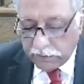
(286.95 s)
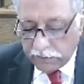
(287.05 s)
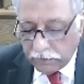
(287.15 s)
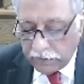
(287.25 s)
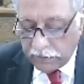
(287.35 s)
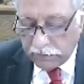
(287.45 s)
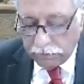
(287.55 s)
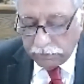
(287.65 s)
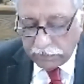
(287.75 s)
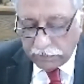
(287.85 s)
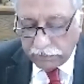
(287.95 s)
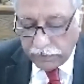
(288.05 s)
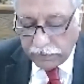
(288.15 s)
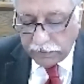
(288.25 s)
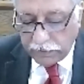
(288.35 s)
went through this
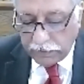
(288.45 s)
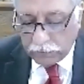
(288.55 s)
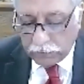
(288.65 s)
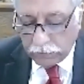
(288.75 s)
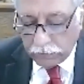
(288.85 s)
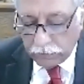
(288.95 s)
vast land.